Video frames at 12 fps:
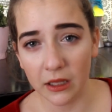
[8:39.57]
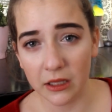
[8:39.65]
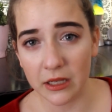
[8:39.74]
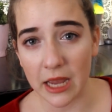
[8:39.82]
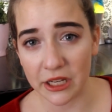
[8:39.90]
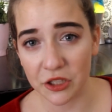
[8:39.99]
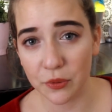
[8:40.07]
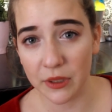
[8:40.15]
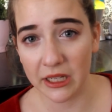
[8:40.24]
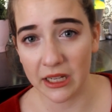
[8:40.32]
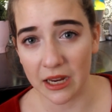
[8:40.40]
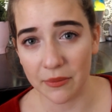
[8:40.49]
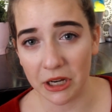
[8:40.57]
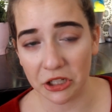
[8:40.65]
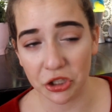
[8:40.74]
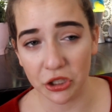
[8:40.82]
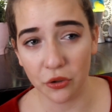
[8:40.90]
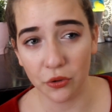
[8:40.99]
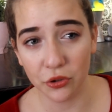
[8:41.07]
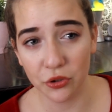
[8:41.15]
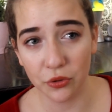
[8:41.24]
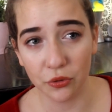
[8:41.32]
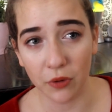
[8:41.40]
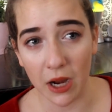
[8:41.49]
Next week I'm actually going
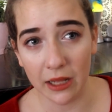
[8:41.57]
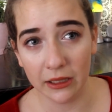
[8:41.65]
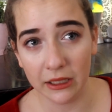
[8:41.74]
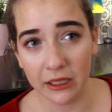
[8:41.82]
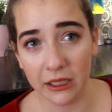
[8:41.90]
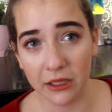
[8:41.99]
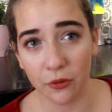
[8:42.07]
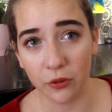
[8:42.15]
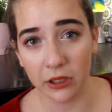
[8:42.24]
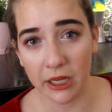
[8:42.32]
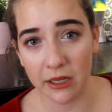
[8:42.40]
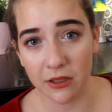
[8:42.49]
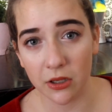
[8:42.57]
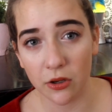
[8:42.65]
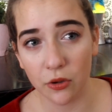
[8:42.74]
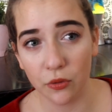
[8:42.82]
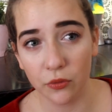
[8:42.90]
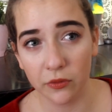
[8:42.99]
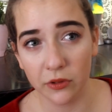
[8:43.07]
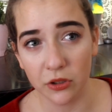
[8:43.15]
to a rally in Orlando